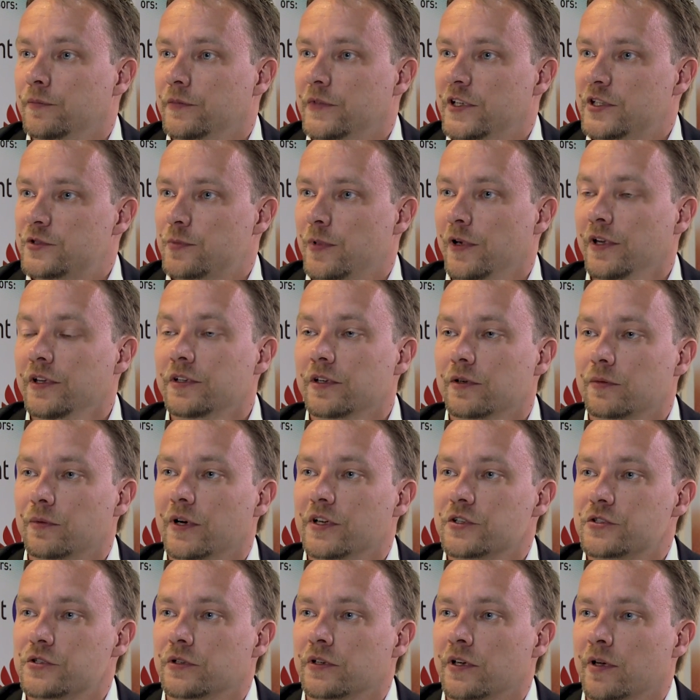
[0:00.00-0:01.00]
There's plenty of
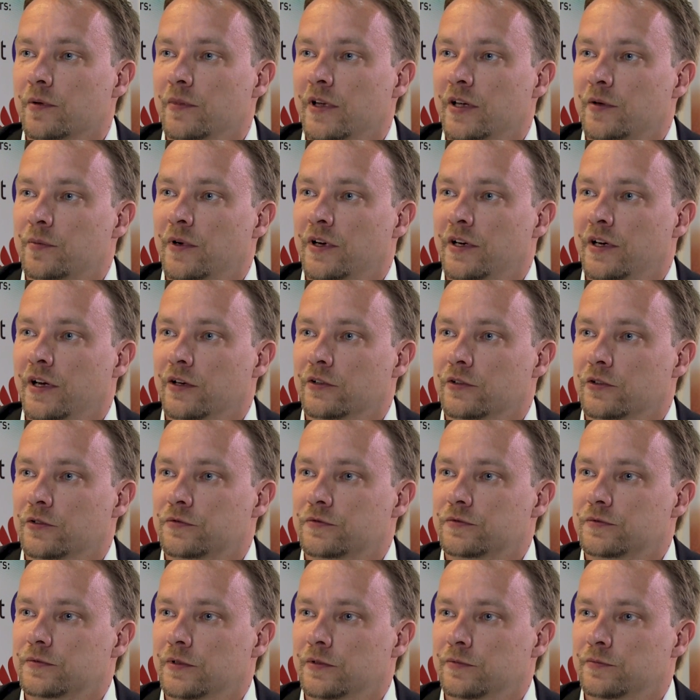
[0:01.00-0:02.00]
ways you can make money out of
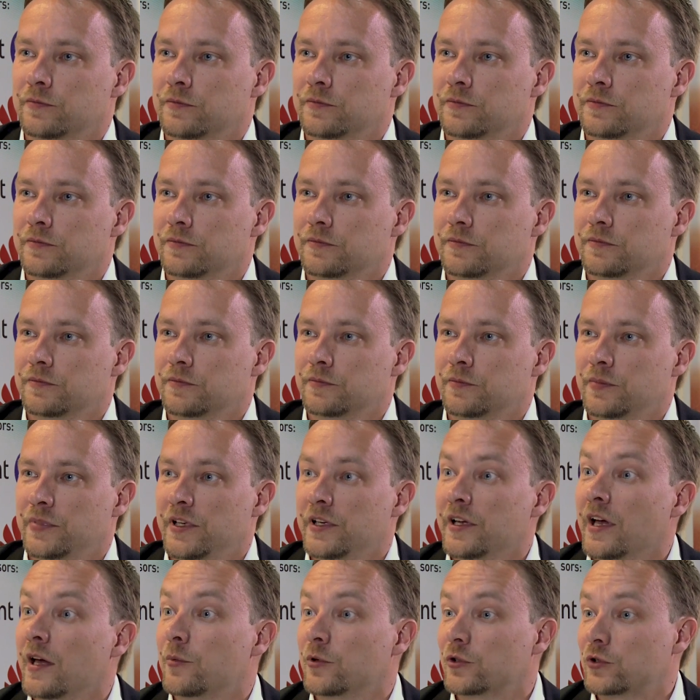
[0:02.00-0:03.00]

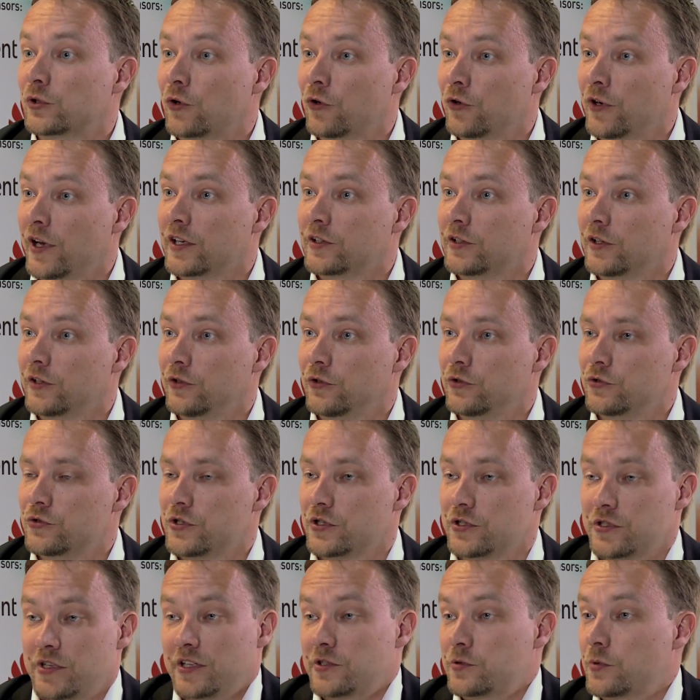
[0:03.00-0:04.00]
being able to connect the
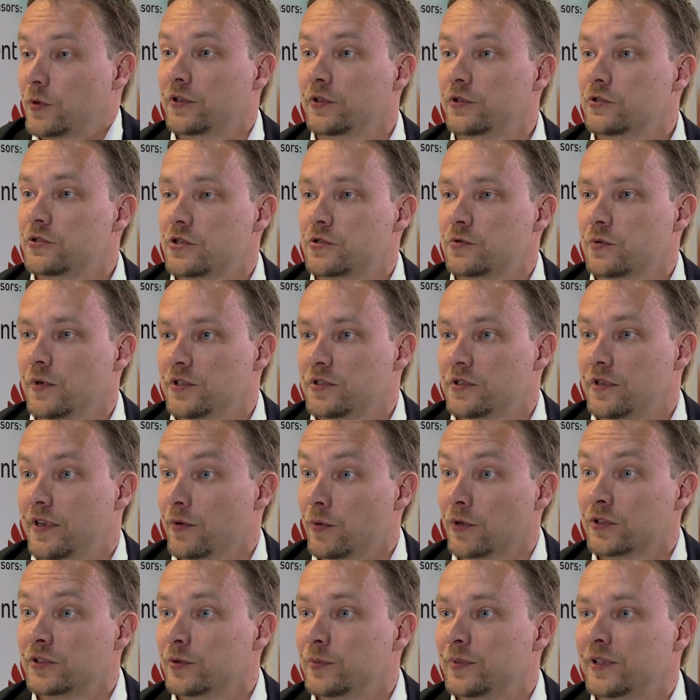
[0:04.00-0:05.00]
users. That's what users want.
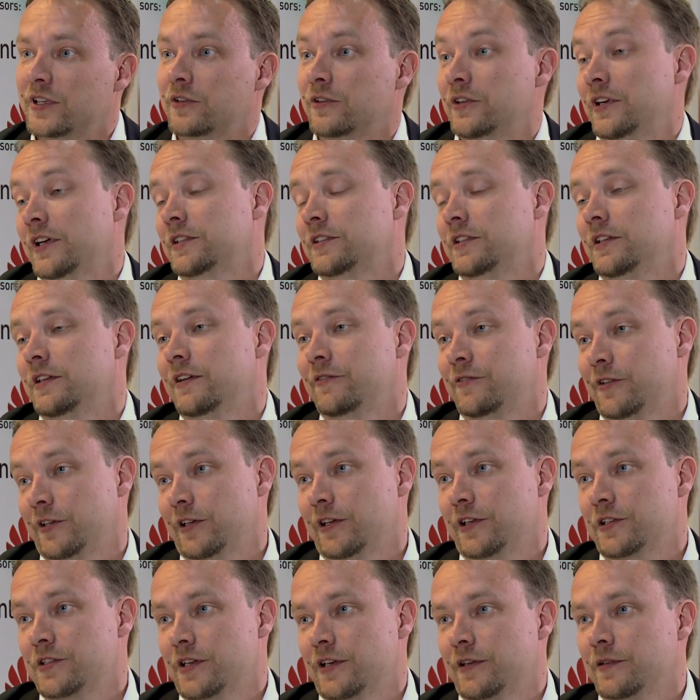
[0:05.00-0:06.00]
They want to be connected
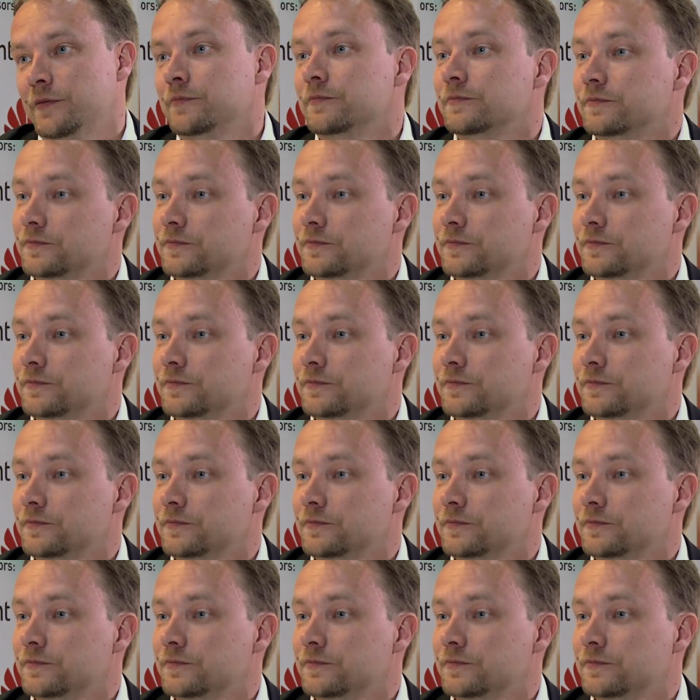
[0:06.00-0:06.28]
effortlessly.